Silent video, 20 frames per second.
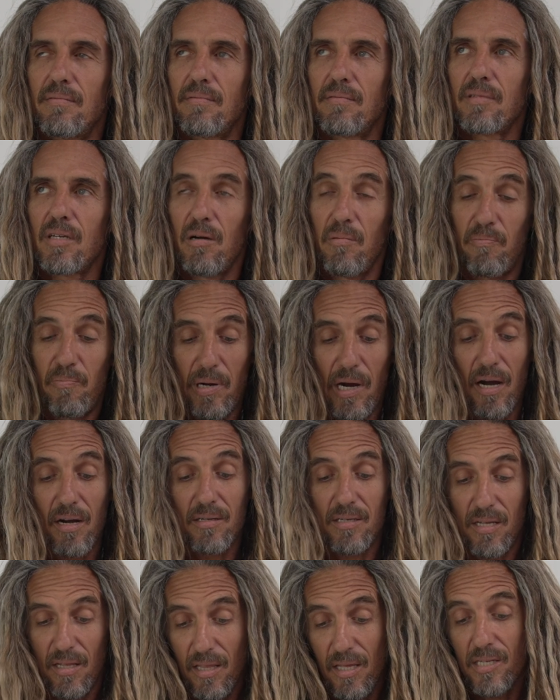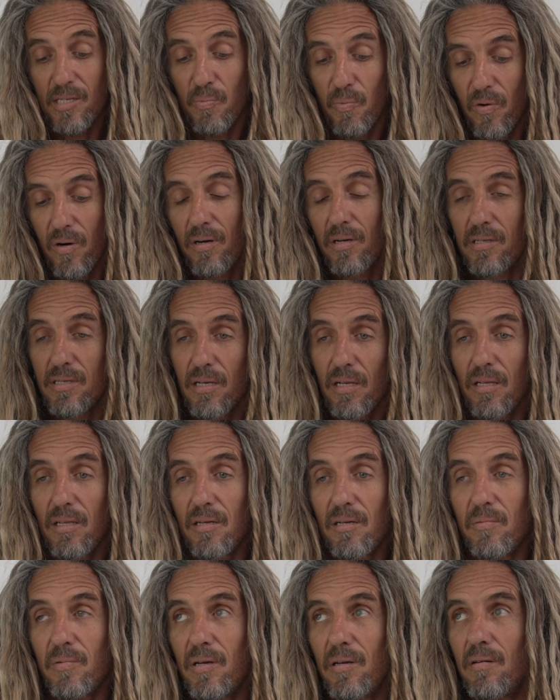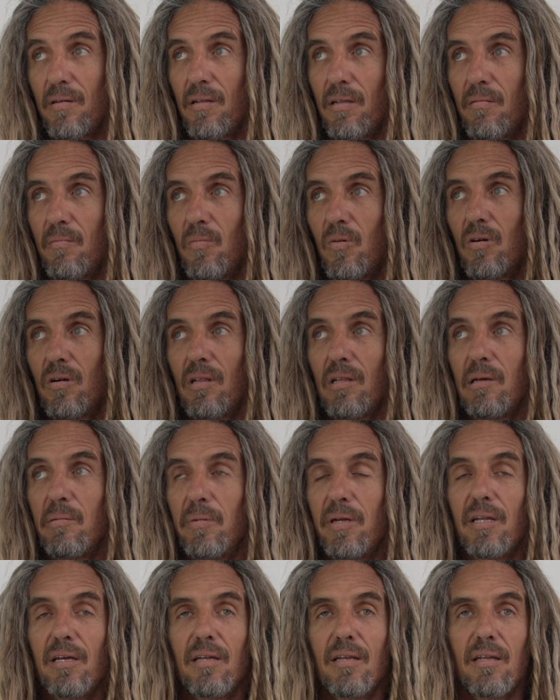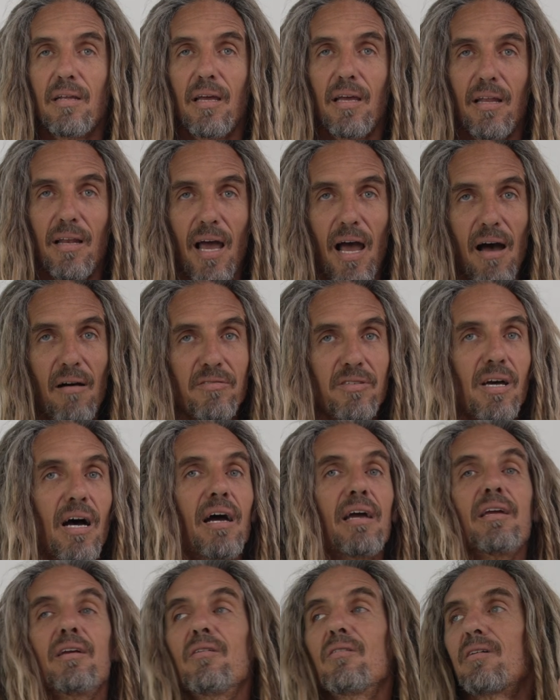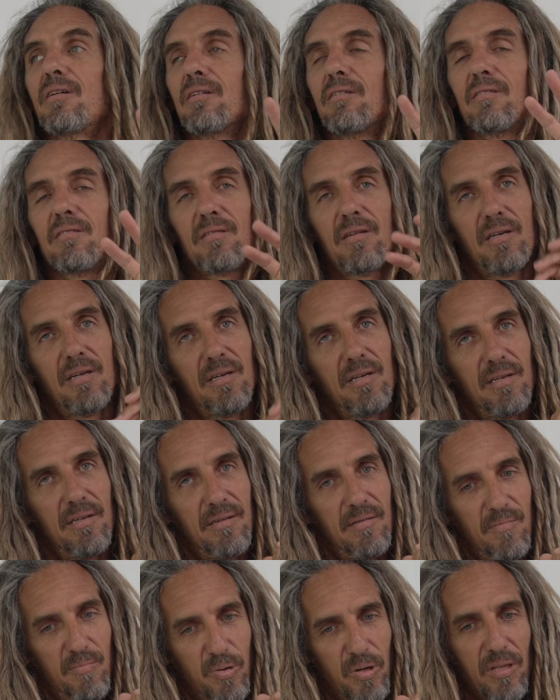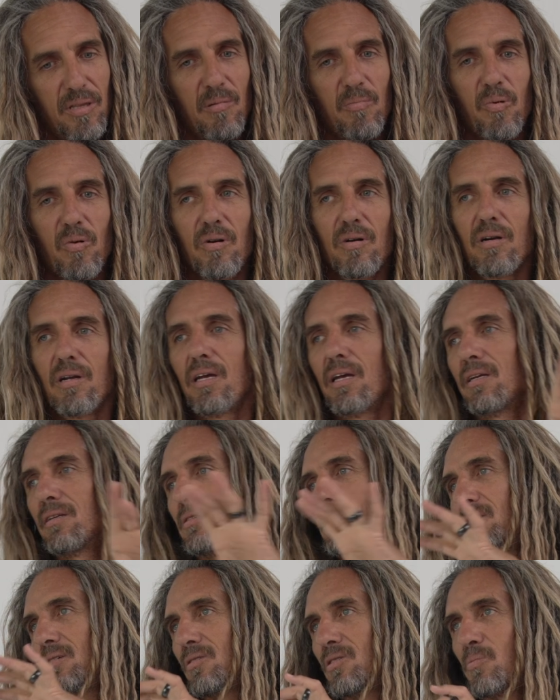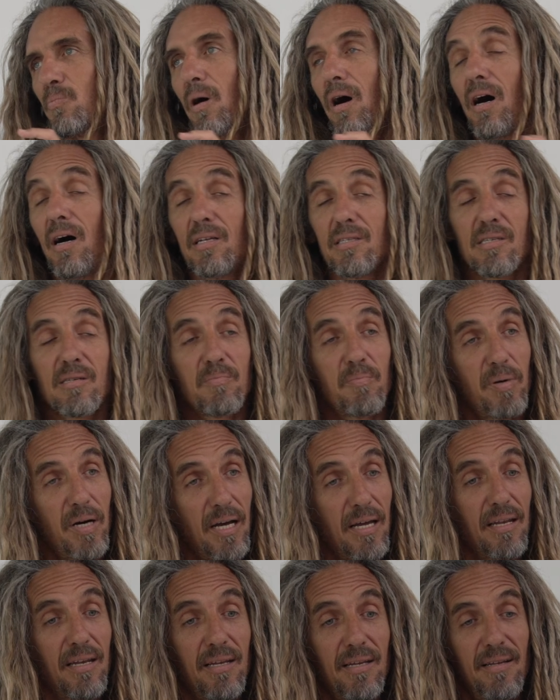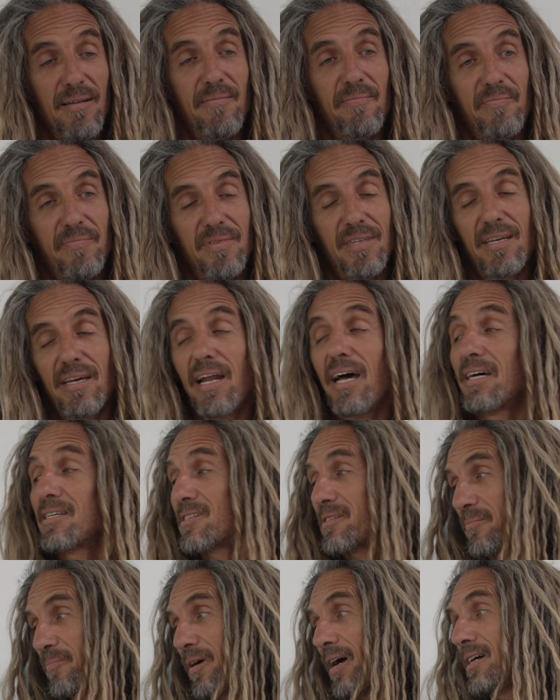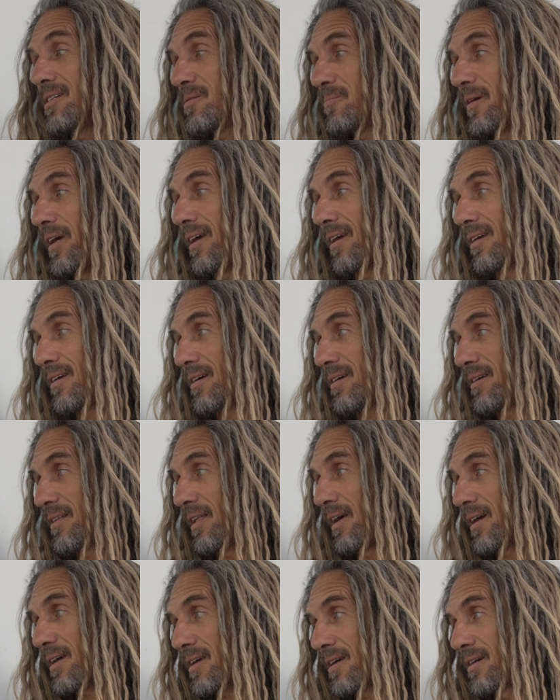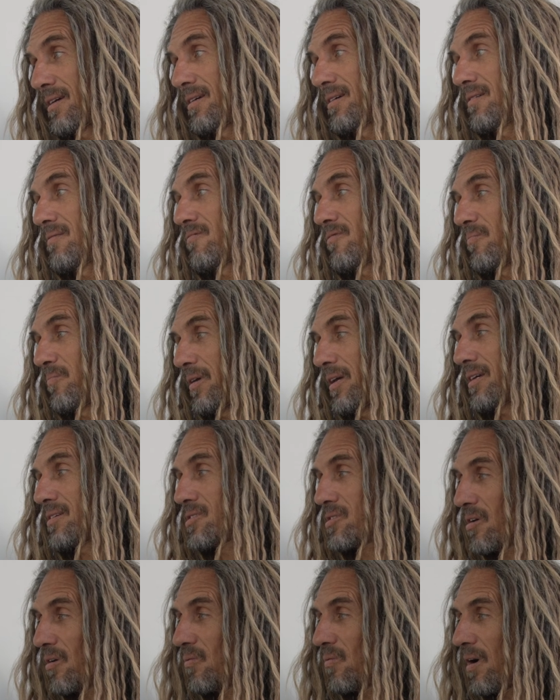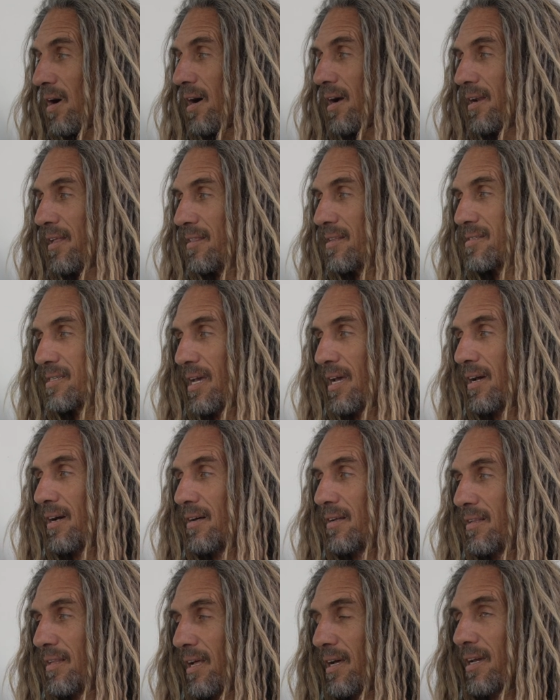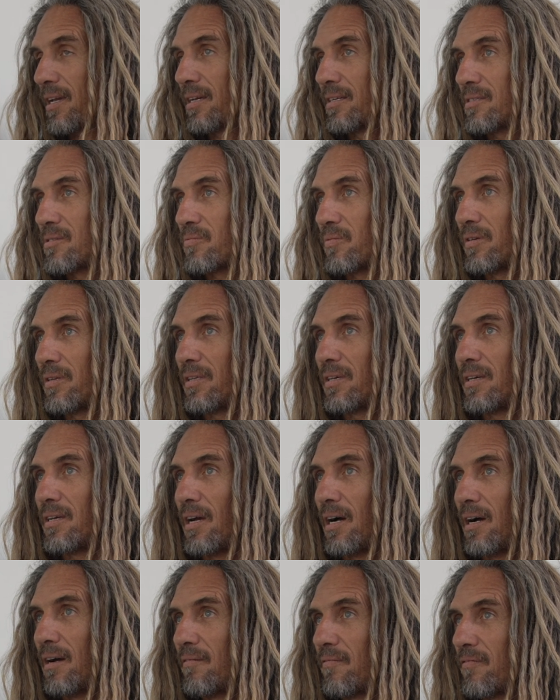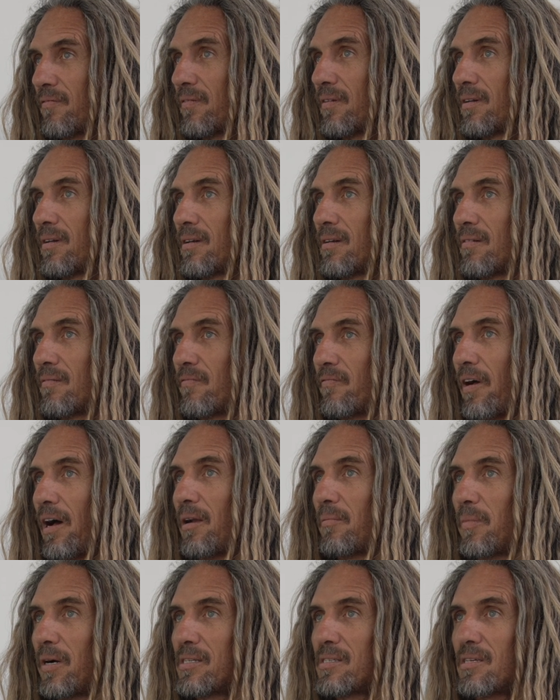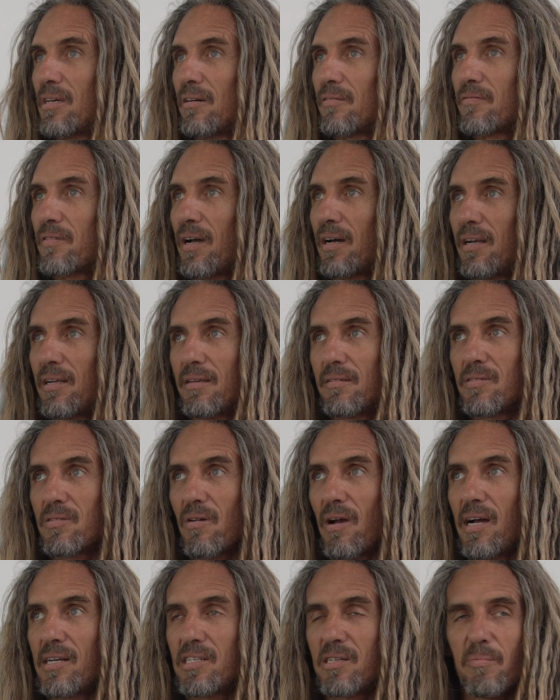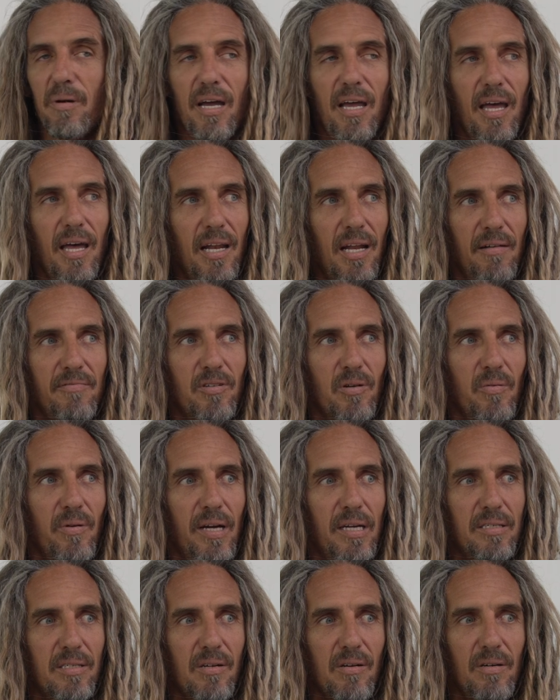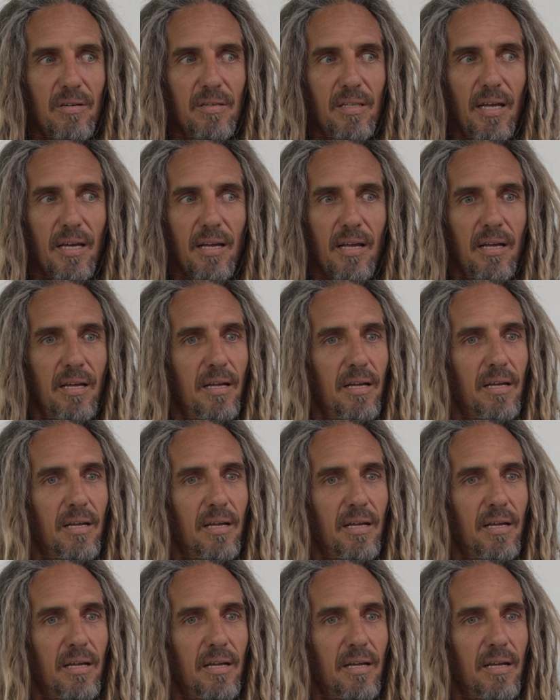compared to this board, it's a little bit more limited in how tight you can put the board into spots. But it has surprised me, like for being so wide in the tail, like it's really, I've found myself kind of scratching my head after waves going like,